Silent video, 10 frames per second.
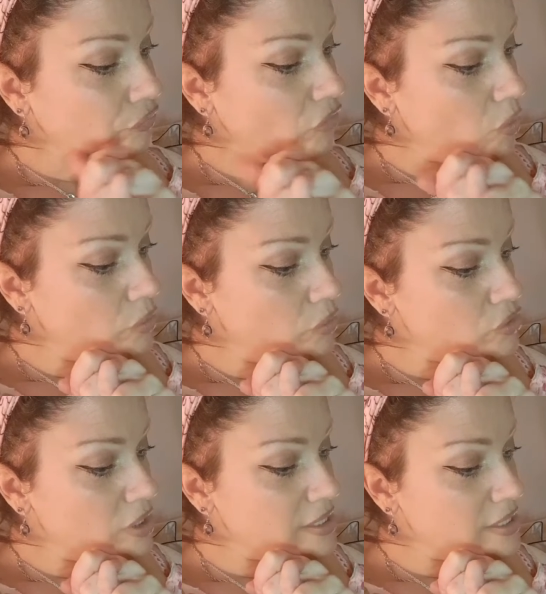what was I going
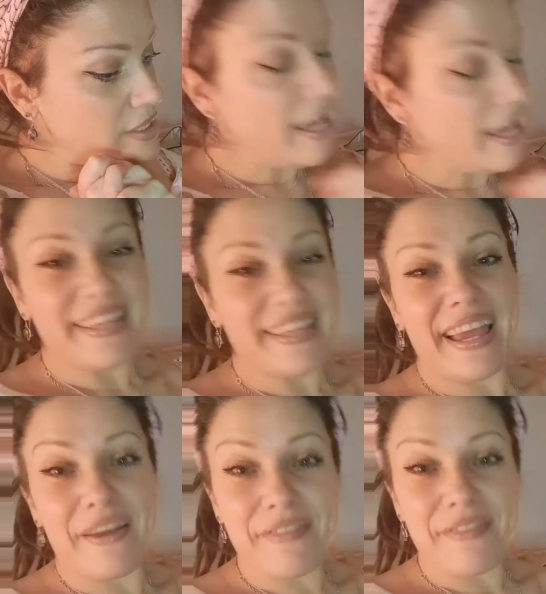to say? Yeah,
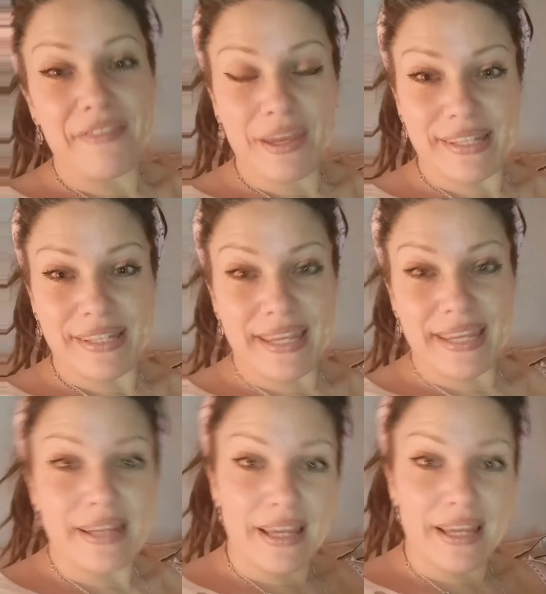I think it was
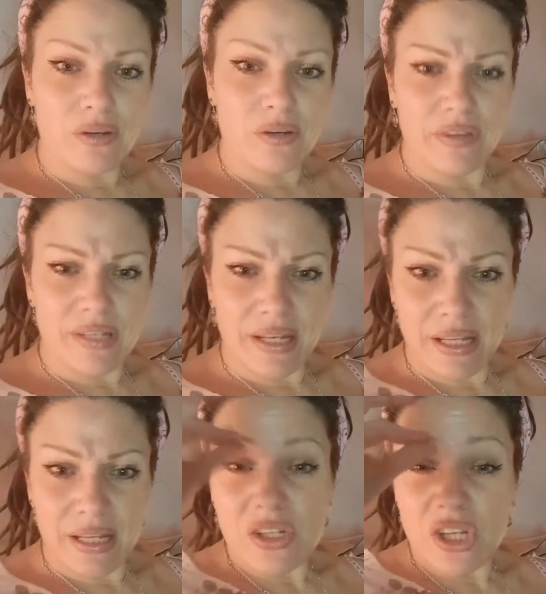Deanie. I don't know if it was Deanie
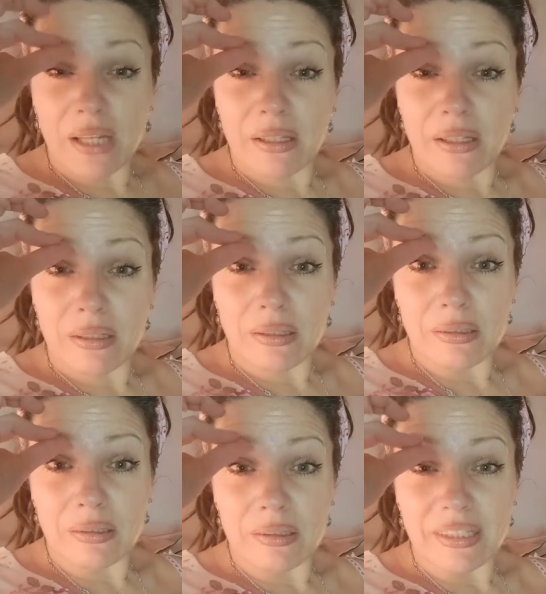in chat.
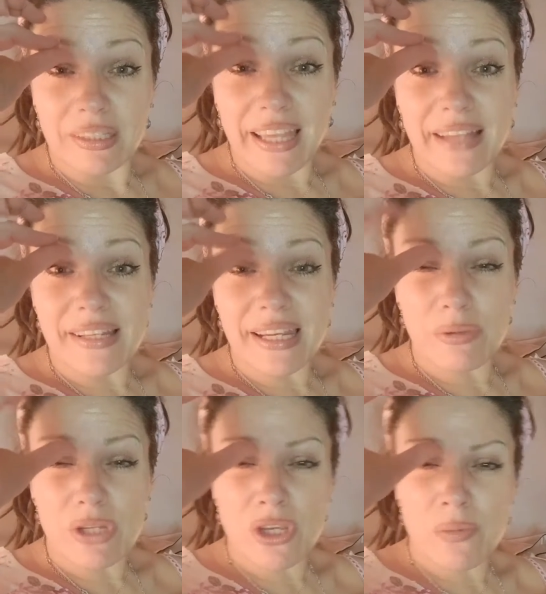Yeah, Deanie,
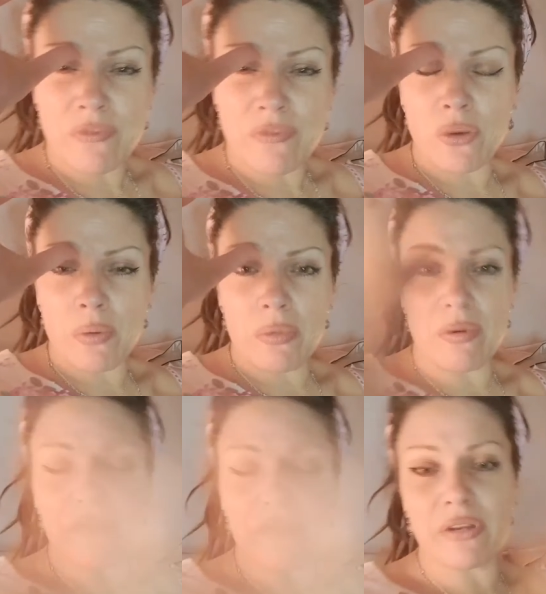was it you before when we were
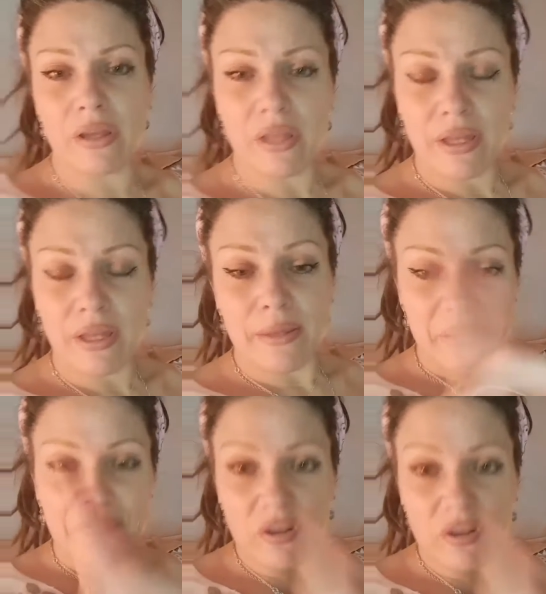having a bit of
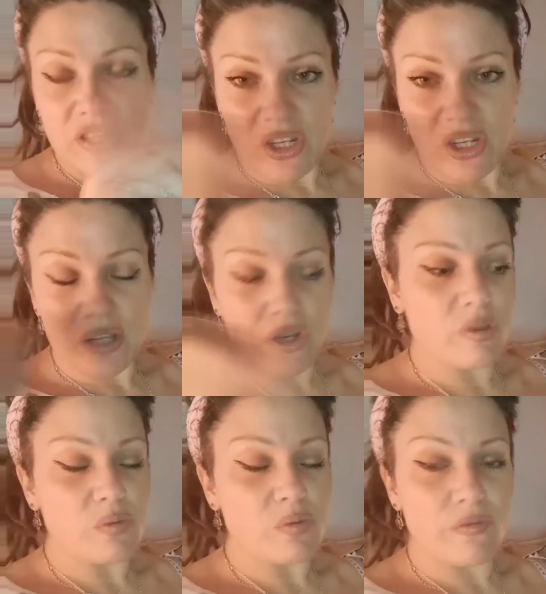a conversation in the comments
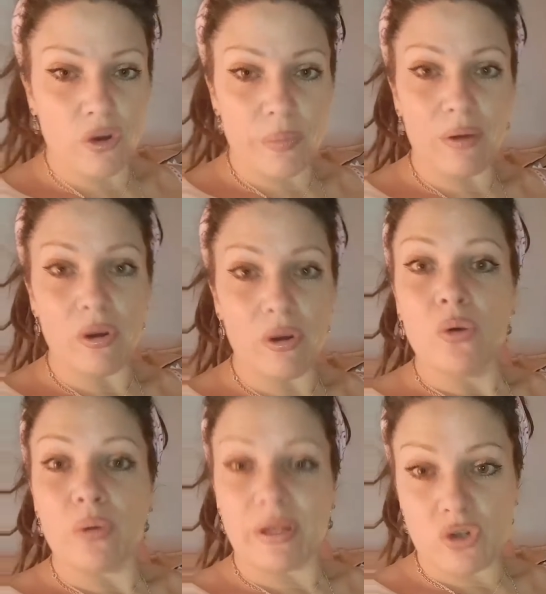before about
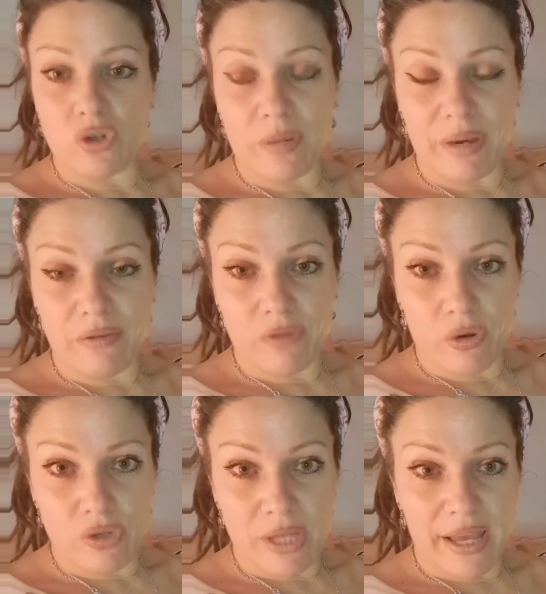when I was talking about
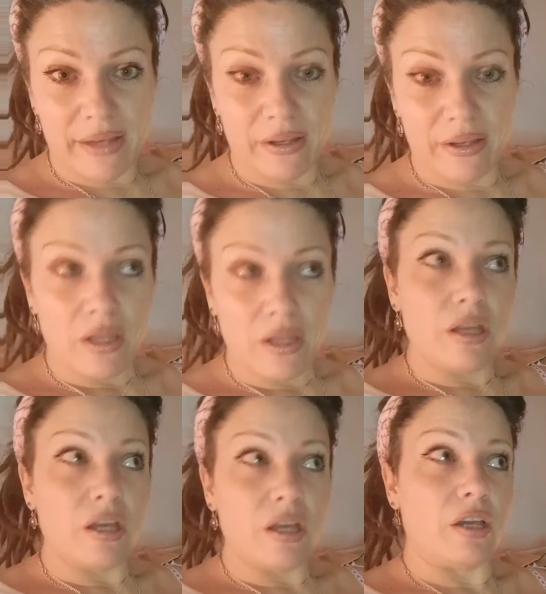Roseanne
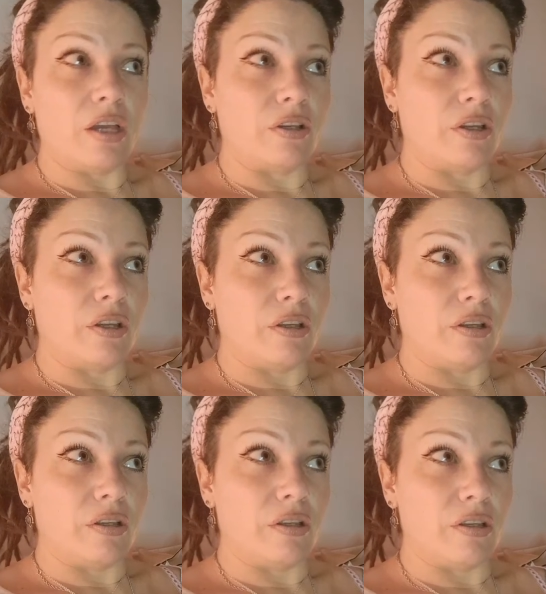and,
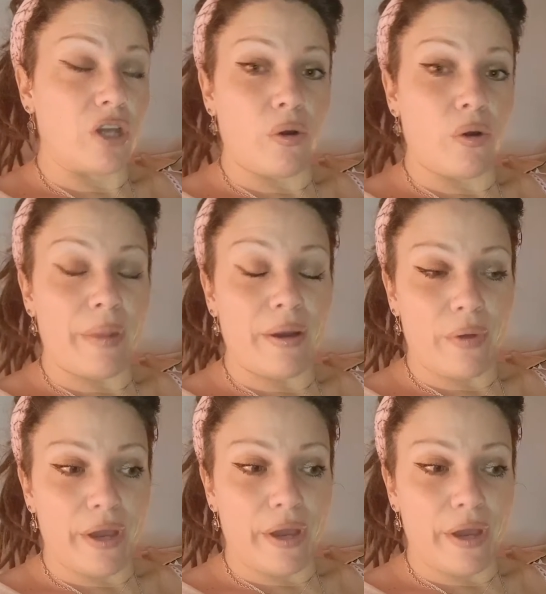you know, about